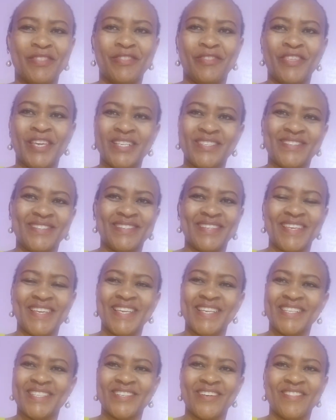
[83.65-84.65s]
This
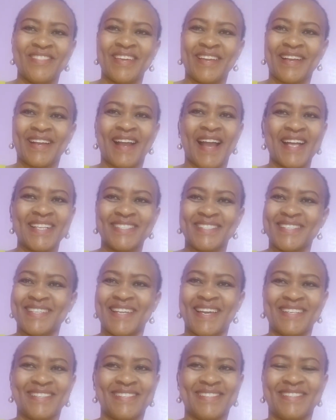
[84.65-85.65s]
is on the
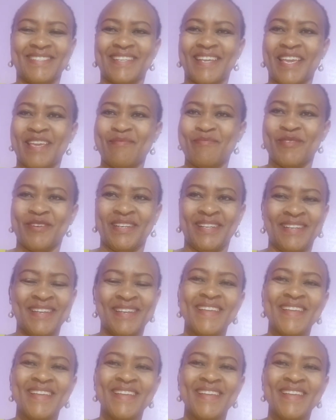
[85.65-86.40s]
counselor's table.